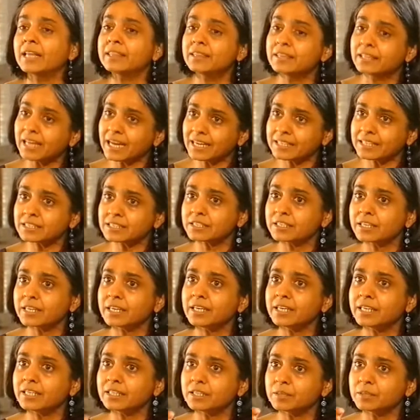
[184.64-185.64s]
And that's
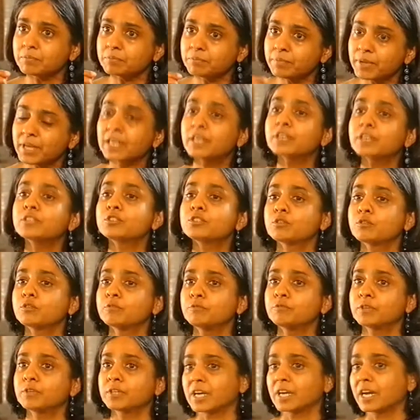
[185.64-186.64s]
really the big
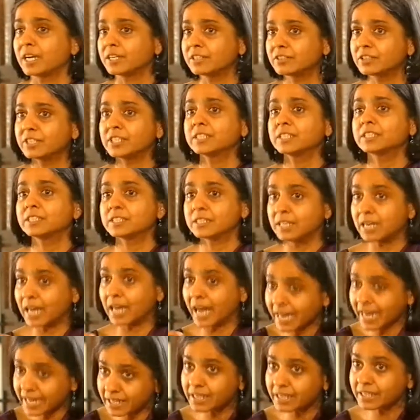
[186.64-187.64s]
issue for countries
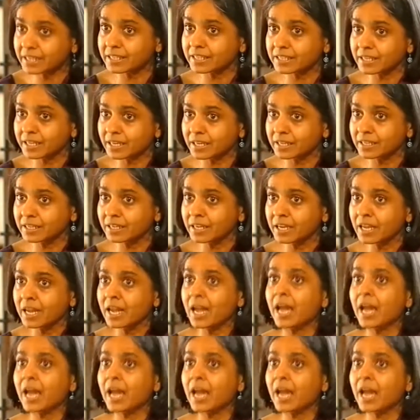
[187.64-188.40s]
like India.